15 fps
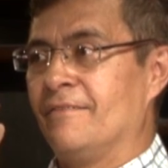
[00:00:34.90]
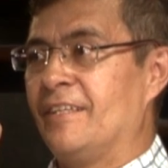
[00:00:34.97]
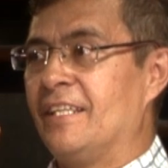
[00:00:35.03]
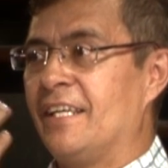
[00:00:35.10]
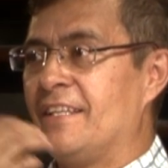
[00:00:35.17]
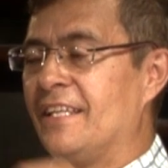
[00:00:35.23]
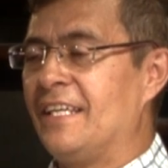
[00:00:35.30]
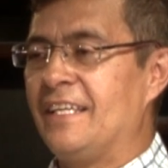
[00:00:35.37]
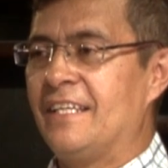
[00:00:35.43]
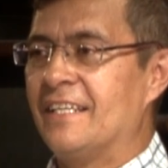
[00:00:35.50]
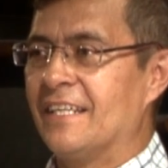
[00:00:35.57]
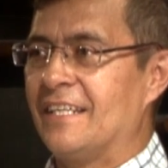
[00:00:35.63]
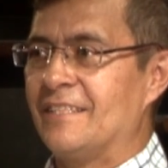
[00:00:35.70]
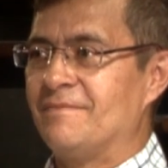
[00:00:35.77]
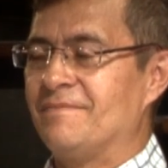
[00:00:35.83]
I mean, I think
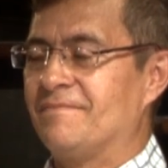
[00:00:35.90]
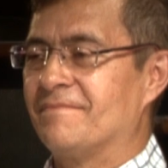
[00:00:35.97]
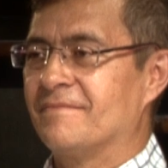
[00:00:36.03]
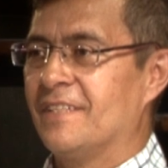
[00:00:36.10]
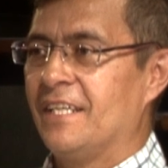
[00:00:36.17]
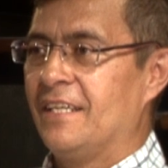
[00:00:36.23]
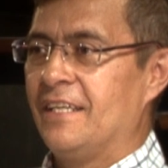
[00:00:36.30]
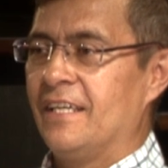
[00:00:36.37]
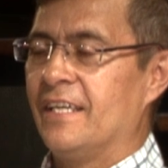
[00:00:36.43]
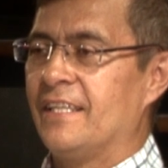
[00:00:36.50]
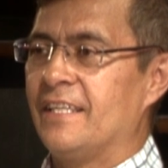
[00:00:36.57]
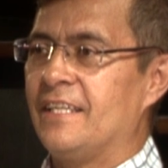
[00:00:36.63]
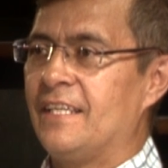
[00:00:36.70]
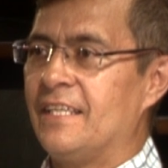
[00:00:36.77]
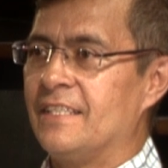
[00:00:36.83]

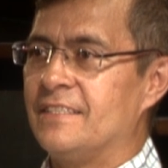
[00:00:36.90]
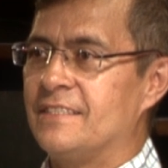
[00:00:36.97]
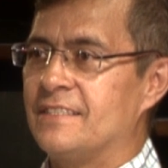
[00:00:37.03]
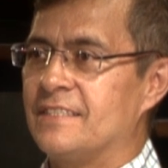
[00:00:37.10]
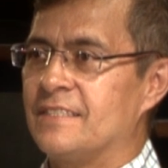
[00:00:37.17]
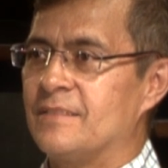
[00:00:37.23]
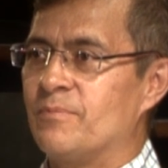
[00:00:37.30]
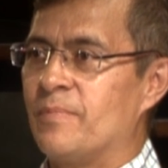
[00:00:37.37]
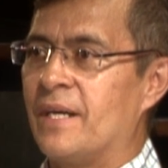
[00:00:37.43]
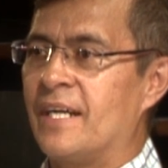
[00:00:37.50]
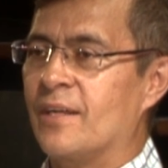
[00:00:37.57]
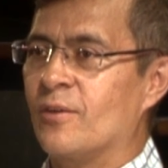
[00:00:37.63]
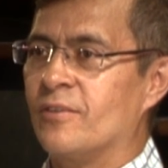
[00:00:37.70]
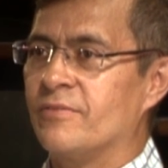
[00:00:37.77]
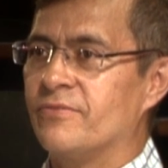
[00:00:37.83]
it's
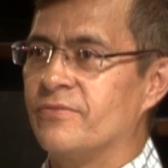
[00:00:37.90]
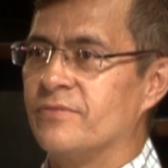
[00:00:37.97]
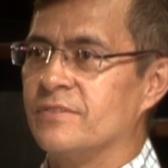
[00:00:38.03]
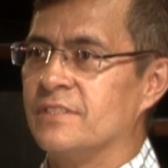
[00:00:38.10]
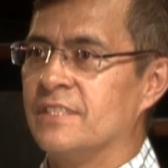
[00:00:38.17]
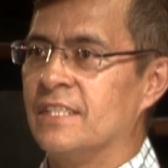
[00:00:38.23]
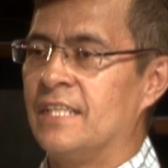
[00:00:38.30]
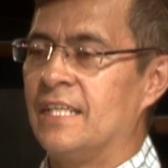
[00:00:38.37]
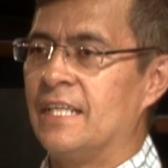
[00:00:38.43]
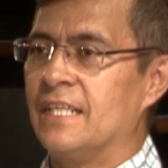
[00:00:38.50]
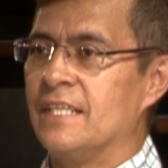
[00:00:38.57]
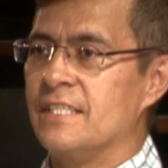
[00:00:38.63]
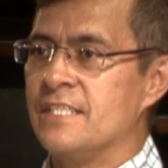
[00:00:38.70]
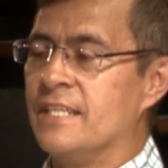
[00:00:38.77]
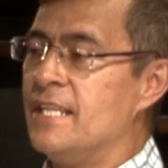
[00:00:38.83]
part of
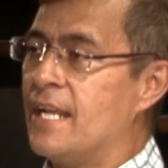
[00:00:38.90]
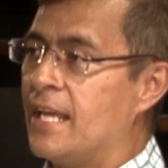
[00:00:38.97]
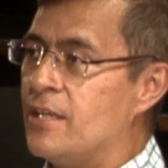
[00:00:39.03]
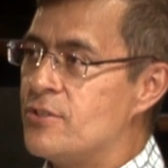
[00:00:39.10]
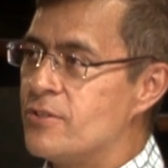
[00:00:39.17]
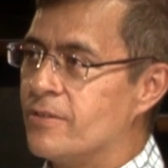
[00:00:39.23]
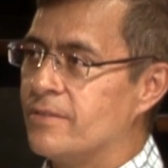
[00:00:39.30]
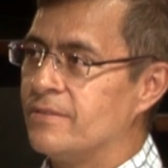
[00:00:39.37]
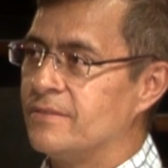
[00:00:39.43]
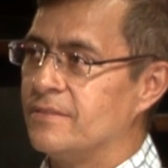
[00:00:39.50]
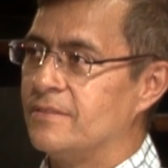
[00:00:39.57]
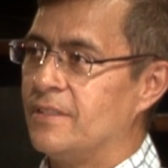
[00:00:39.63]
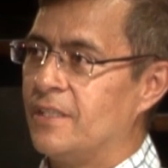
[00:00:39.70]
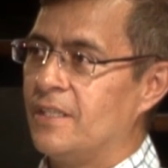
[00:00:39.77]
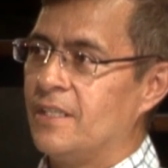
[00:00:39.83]
the generation.
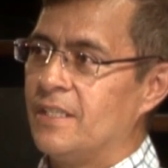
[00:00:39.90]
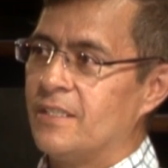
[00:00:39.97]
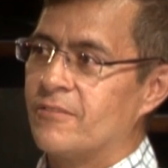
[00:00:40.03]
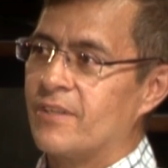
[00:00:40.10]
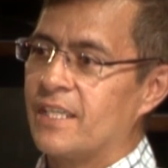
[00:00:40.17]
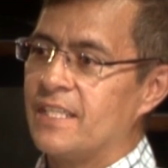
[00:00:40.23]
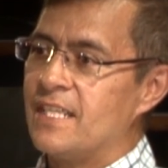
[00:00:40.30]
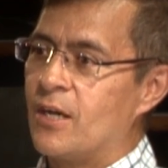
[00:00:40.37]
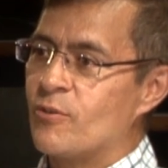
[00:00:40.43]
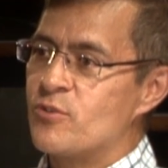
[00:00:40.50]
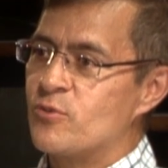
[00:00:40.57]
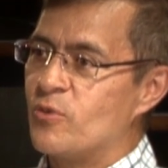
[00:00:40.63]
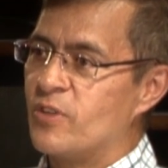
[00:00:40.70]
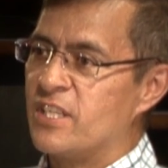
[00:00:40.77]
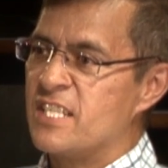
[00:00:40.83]
Right now,
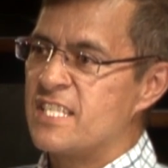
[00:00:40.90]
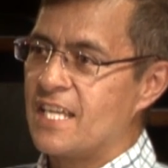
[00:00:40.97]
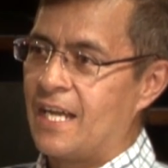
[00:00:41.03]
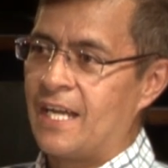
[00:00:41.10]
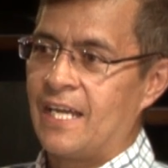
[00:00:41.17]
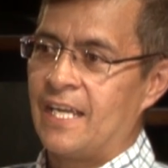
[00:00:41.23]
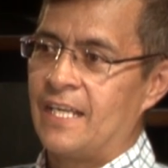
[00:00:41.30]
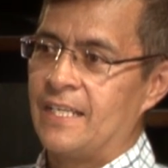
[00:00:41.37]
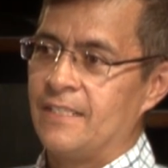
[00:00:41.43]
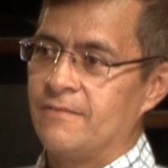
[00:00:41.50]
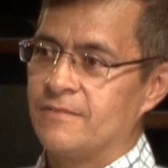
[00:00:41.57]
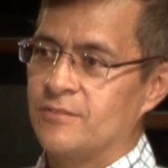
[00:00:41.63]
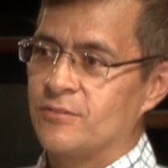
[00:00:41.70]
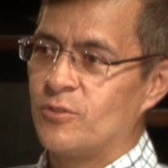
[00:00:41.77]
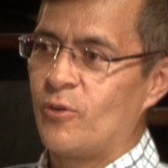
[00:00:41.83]
students are
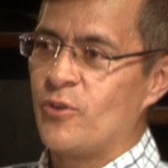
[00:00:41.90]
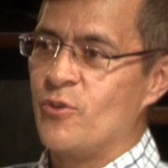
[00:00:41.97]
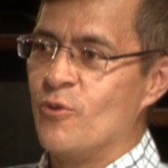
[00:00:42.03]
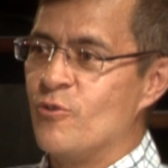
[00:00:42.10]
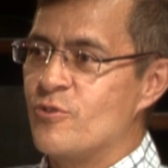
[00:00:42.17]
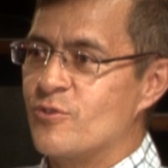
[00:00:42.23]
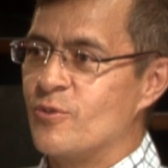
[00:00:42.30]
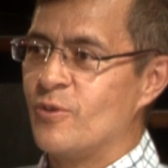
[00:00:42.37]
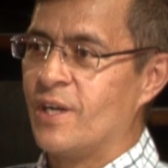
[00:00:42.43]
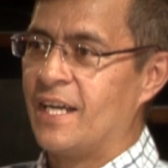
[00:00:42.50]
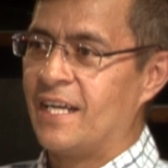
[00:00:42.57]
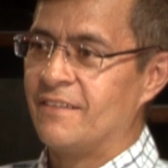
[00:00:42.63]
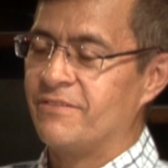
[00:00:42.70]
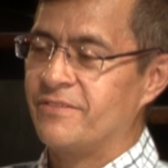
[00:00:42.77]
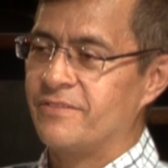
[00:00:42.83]
so used to
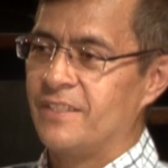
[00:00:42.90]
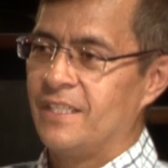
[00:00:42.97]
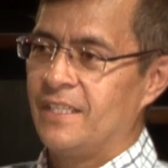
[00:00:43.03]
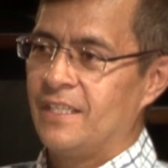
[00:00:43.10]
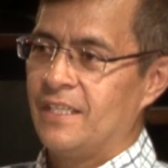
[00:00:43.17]
have